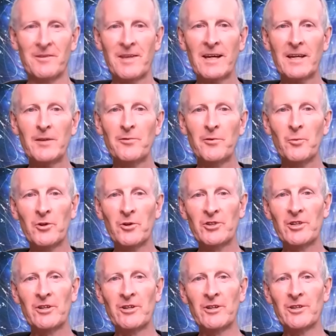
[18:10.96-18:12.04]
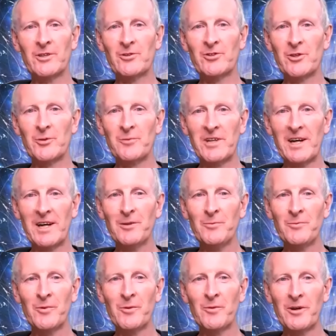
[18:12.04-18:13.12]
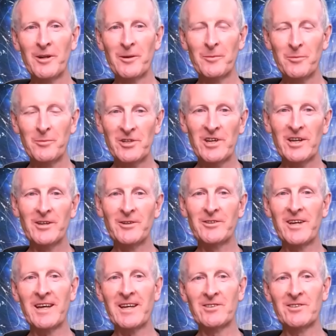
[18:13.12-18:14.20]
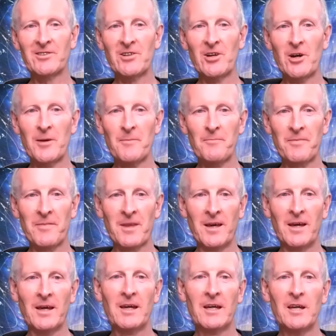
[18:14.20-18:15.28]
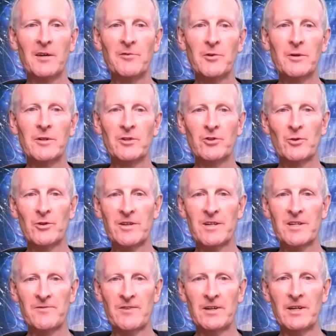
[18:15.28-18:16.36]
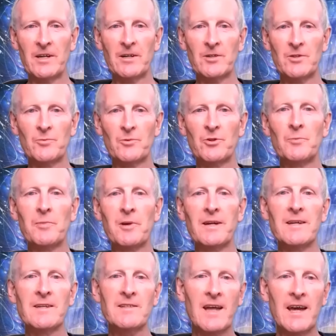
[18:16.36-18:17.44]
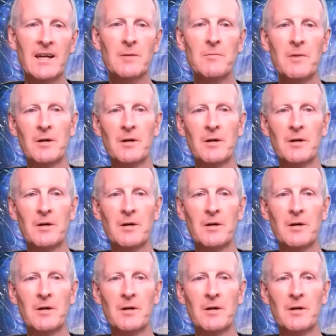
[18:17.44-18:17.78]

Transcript: Thank you for watching our YouTube channel. We really appreciate you taking the time. If you enjoy these videos, would you please take a